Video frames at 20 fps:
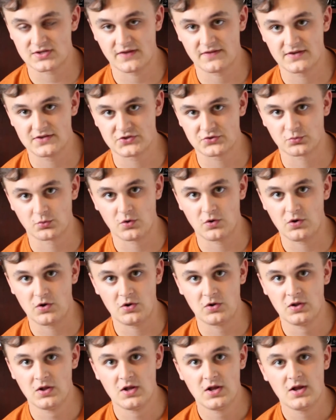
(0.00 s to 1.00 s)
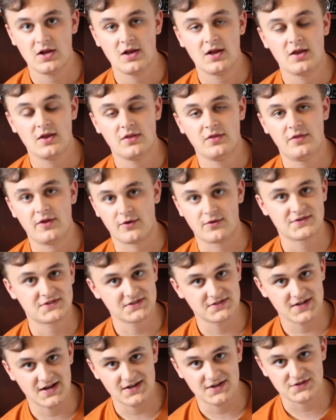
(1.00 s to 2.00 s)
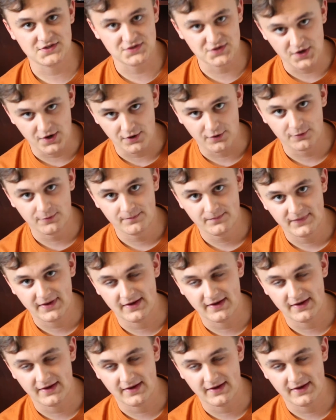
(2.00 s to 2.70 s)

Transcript: on this roll, there isn't any snow,